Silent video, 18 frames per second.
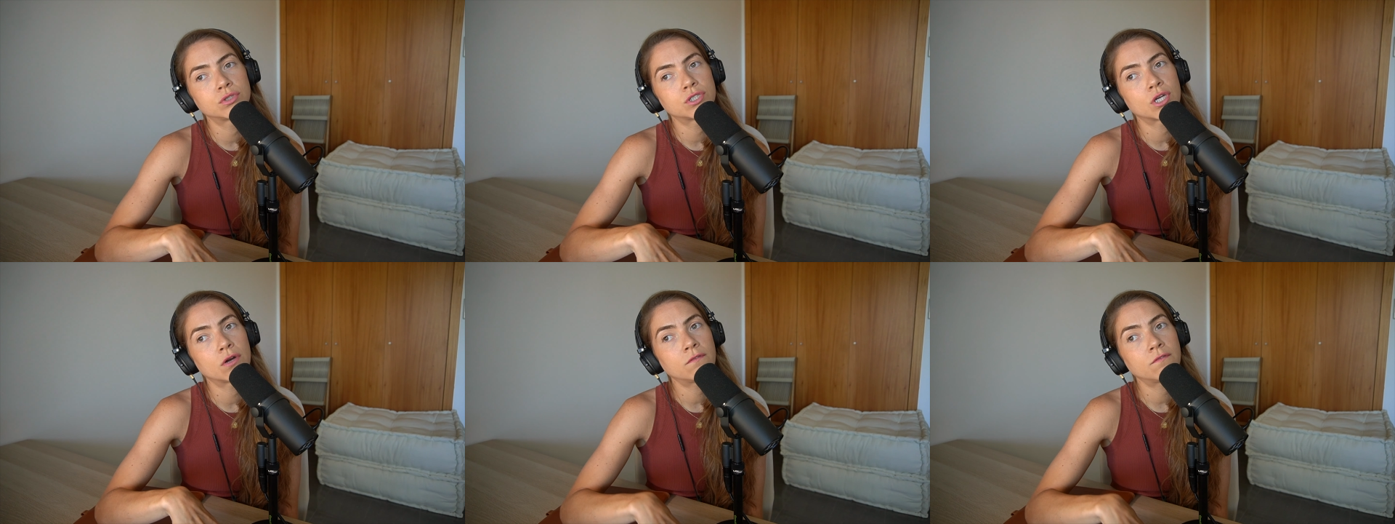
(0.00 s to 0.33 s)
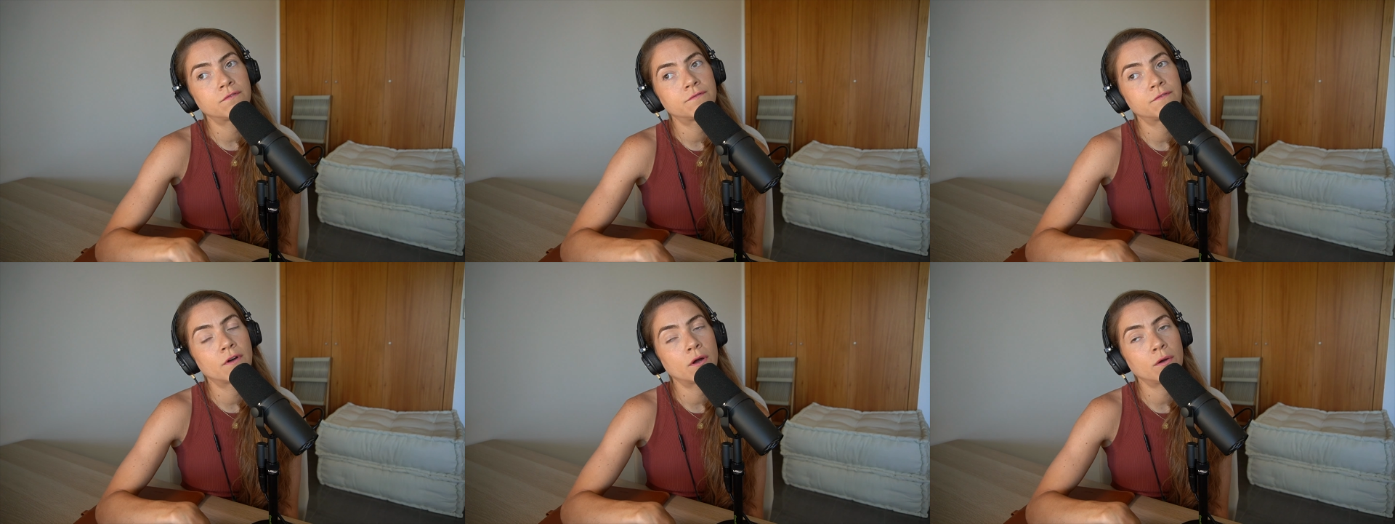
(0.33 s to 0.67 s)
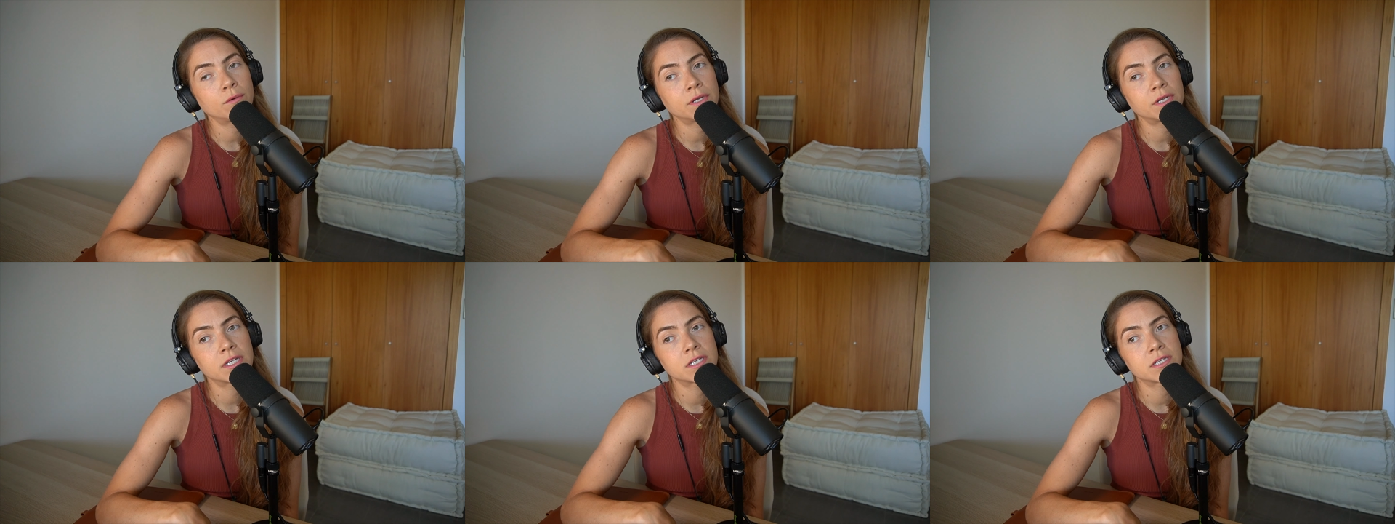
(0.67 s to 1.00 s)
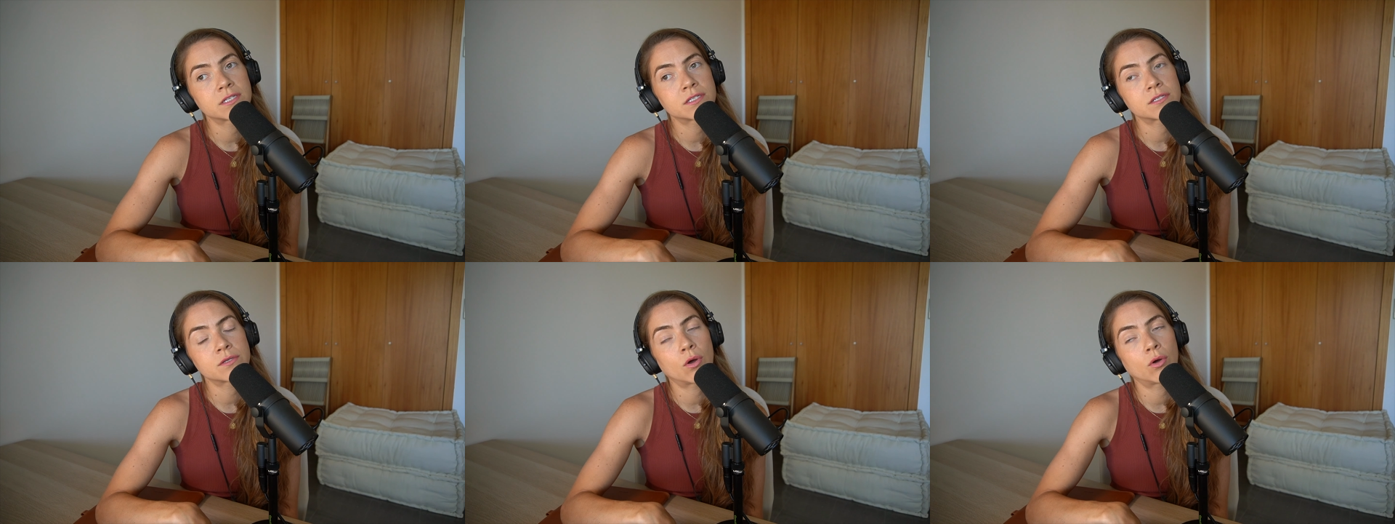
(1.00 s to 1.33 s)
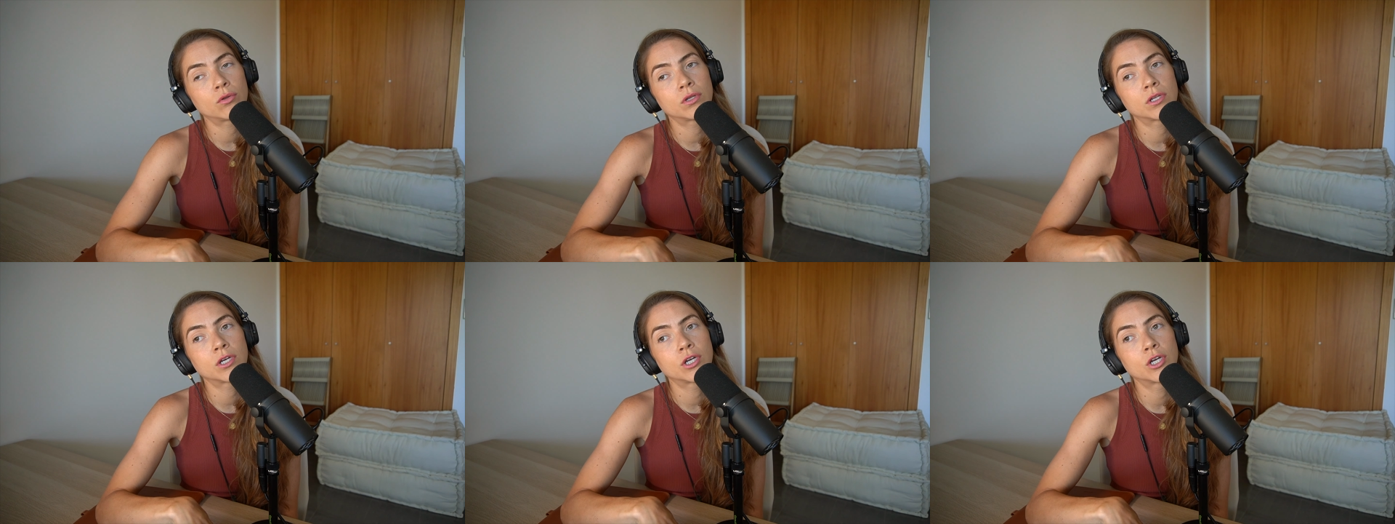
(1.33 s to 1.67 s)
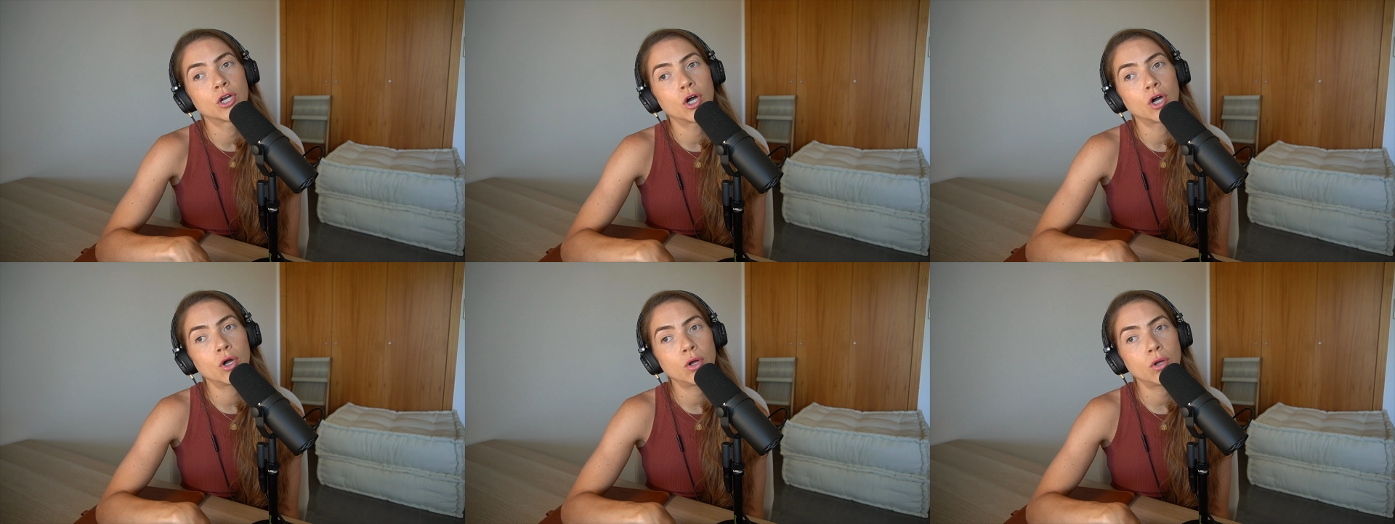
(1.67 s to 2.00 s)
don't focus on the
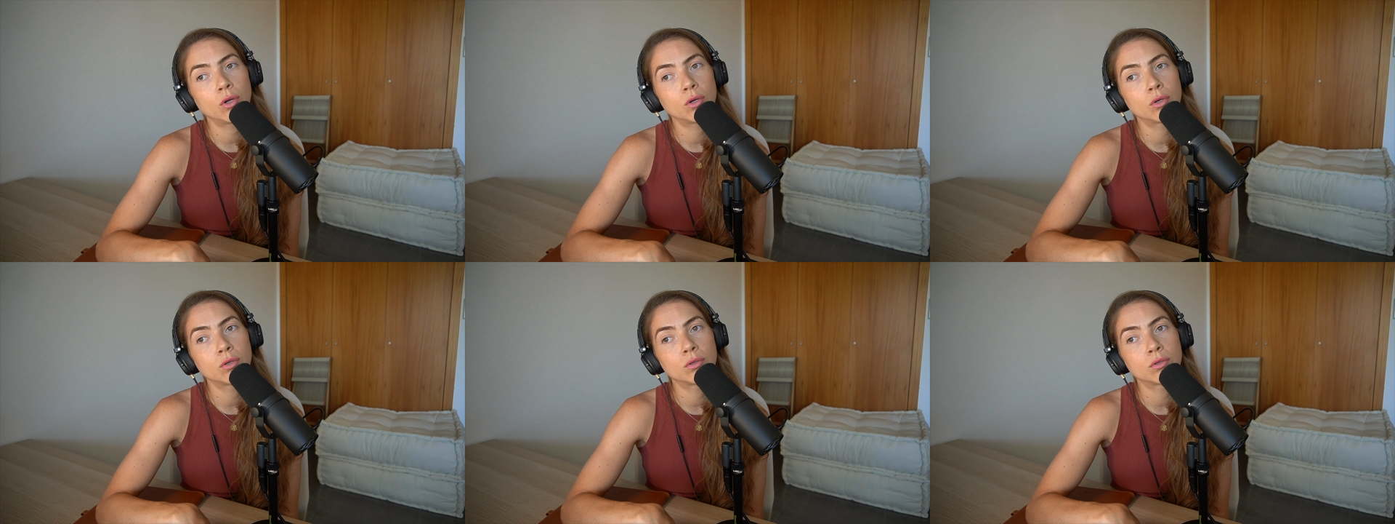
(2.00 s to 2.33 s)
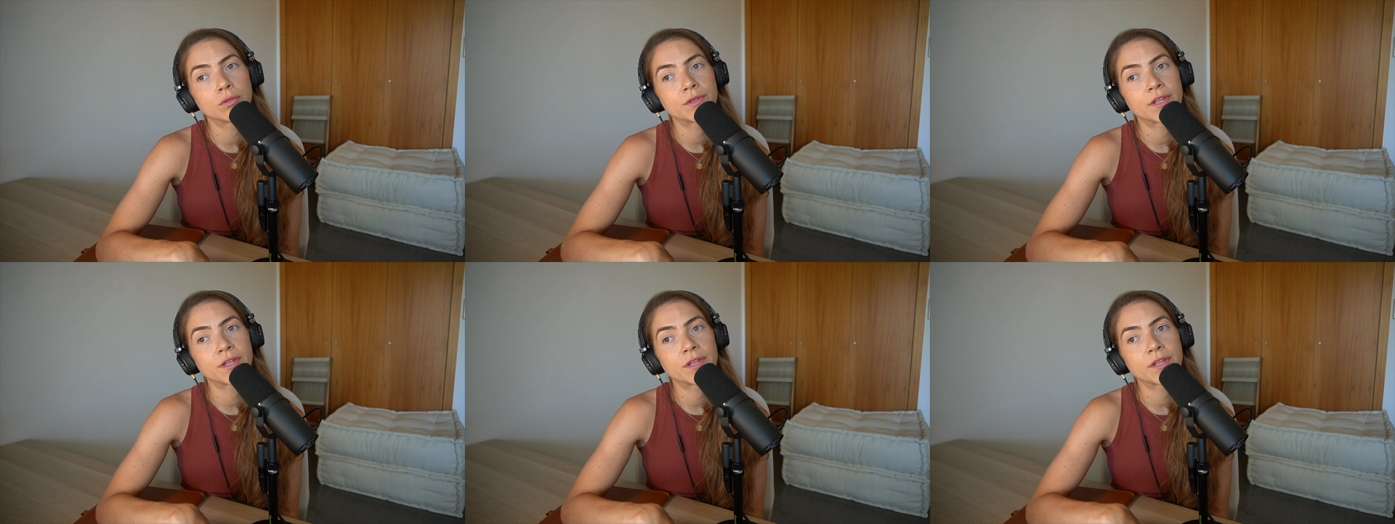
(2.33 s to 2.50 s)
goal